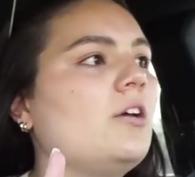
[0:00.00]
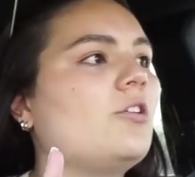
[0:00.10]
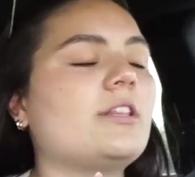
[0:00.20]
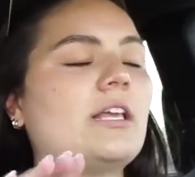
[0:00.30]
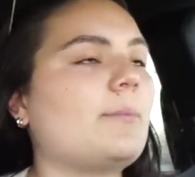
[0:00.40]

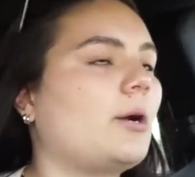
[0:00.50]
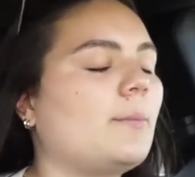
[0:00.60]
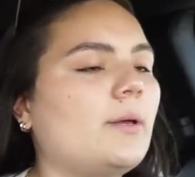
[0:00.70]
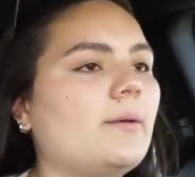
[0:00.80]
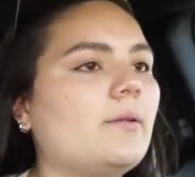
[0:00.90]
or in the
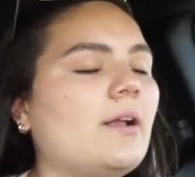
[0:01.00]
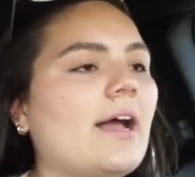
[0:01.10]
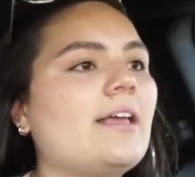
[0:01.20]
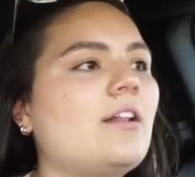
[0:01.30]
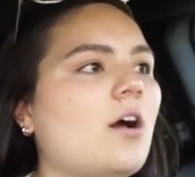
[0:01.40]
apartment.
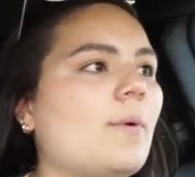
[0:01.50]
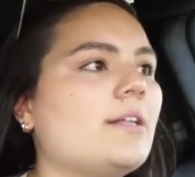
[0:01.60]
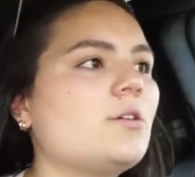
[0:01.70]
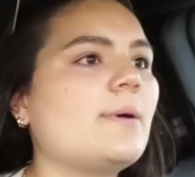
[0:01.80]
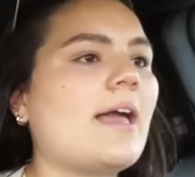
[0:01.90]
I cannot
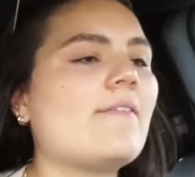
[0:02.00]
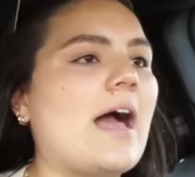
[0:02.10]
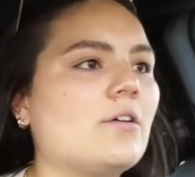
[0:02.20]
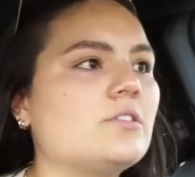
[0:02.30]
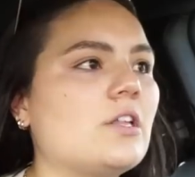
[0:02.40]
wait till we have a
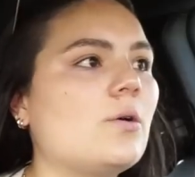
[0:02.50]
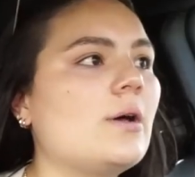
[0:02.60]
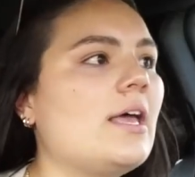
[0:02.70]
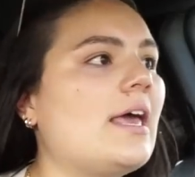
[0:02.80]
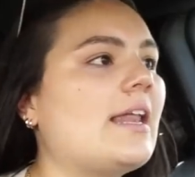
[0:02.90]
house though.
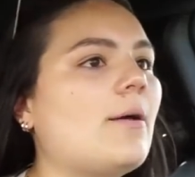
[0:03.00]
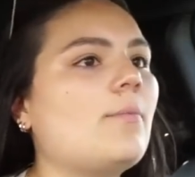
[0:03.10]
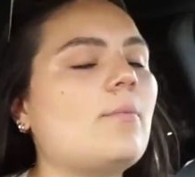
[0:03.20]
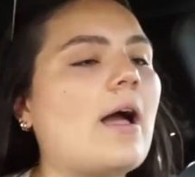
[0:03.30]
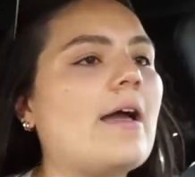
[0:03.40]
And I,
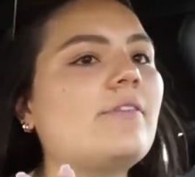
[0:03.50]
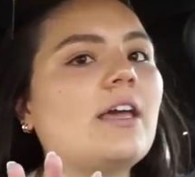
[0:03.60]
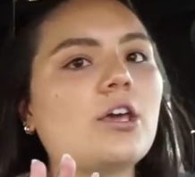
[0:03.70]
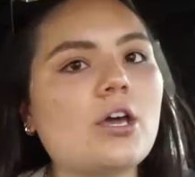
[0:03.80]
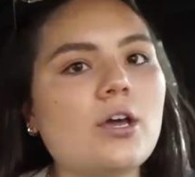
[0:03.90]
I've
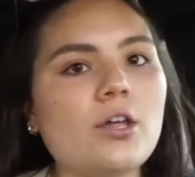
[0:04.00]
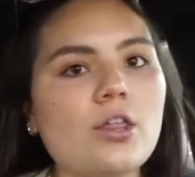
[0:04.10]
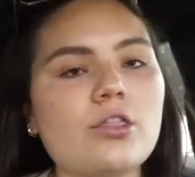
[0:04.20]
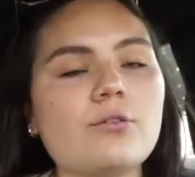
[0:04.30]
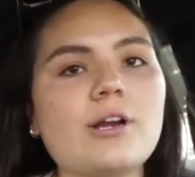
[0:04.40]
like
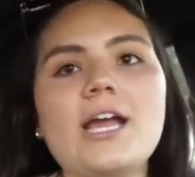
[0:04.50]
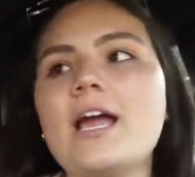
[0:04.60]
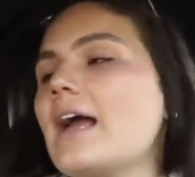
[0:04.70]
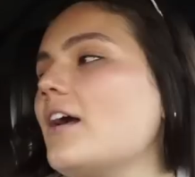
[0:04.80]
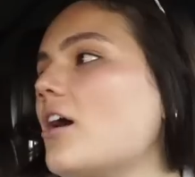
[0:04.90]
three,
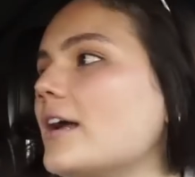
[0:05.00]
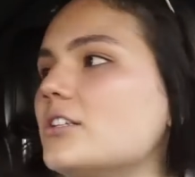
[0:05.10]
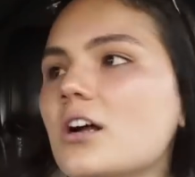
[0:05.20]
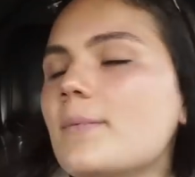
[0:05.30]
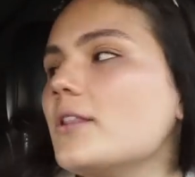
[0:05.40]
I, I
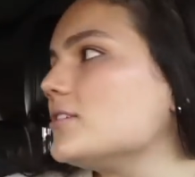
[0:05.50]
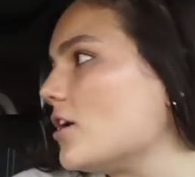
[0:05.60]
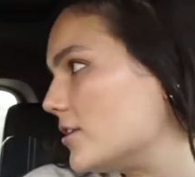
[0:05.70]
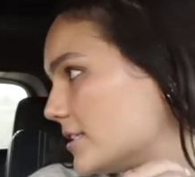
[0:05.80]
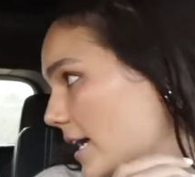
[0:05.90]
talk about this
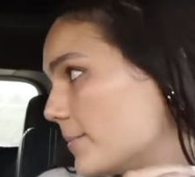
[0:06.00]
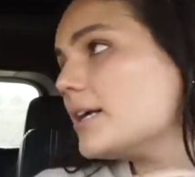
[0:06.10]
all the time